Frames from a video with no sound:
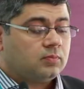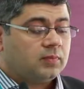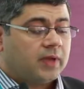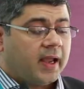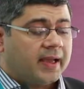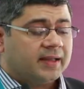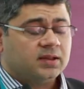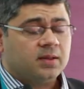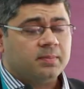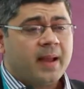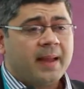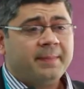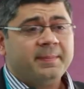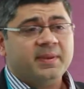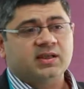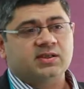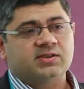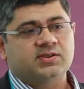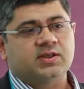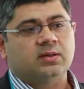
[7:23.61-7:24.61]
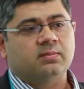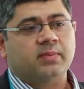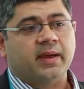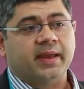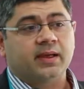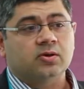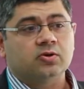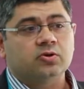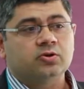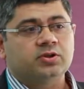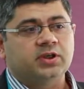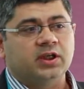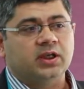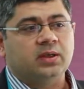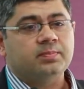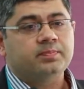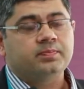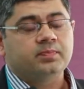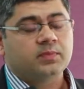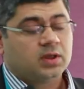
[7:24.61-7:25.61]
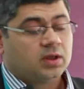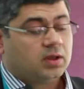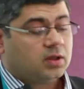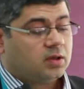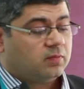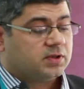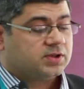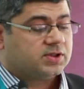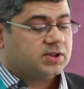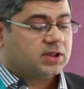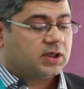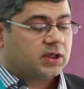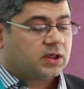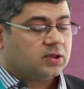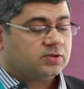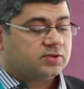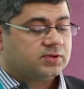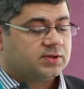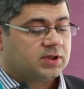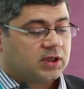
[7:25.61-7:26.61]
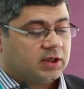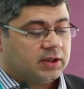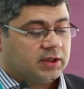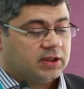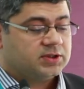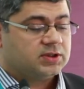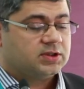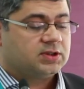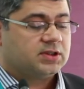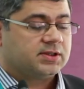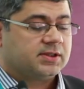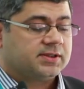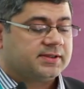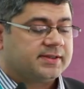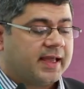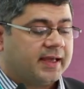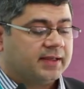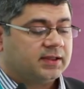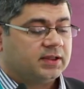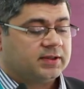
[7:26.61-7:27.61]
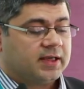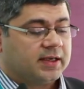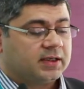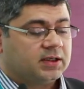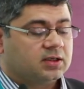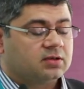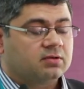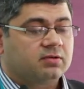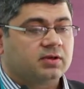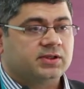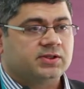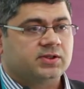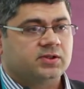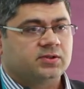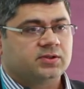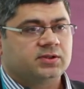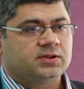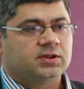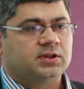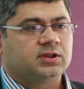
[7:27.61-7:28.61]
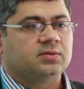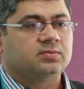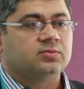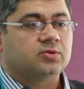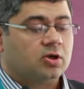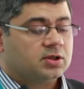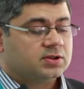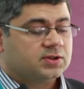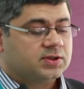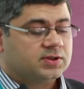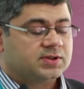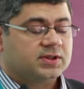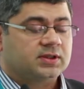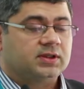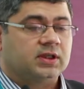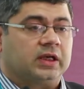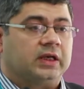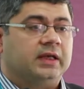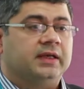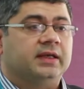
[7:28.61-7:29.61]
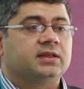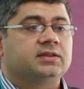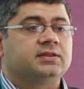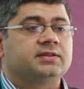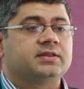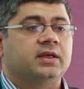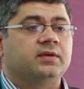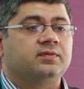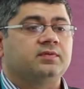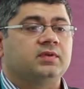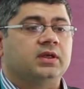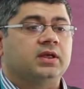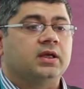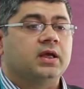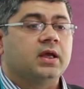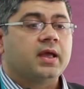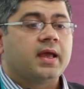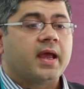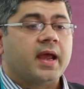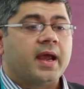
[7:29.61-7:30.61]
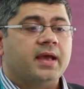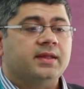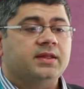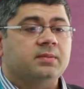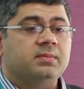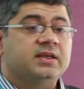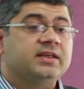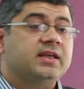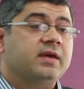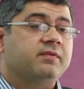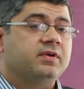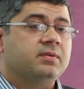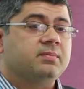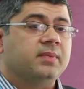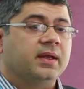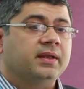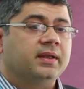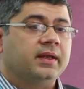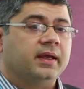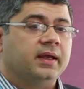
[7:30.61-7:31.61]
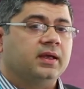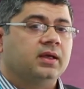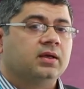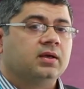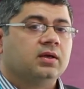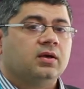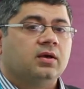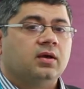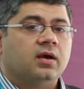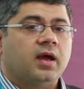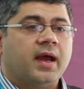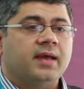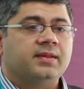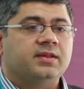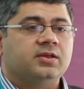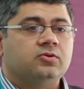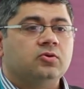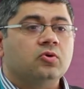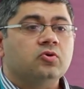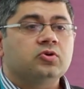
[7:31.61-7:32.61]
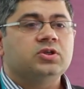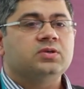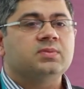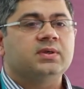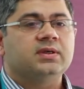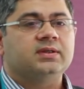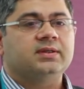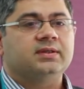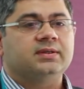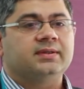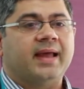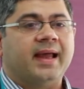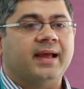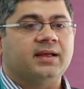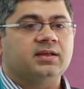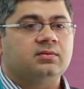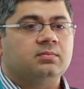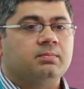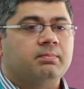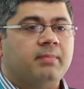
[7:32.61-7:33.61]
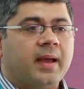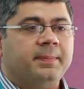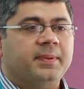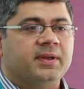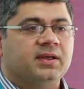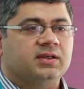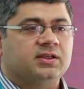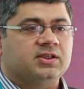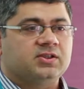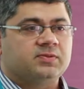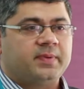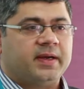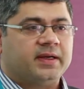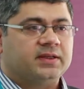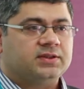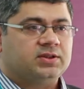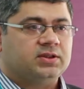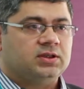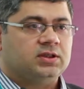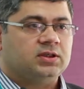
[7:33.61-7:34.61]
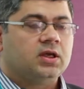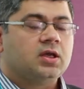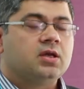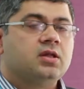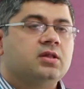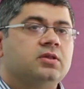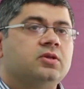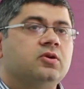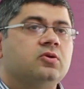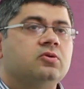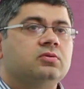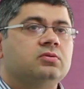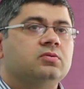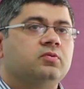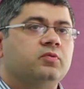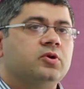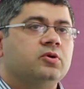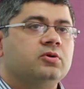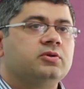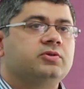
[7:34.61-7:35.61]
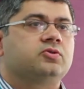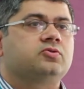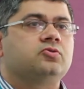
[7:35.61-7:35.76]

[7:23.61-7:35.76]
And the mapping is done by a core team, which includes the clinician, as I said, the technical resources, the terminologies, and the clinical safety, and they meet every Monday, and they document that mapping in a spreadsheet. We also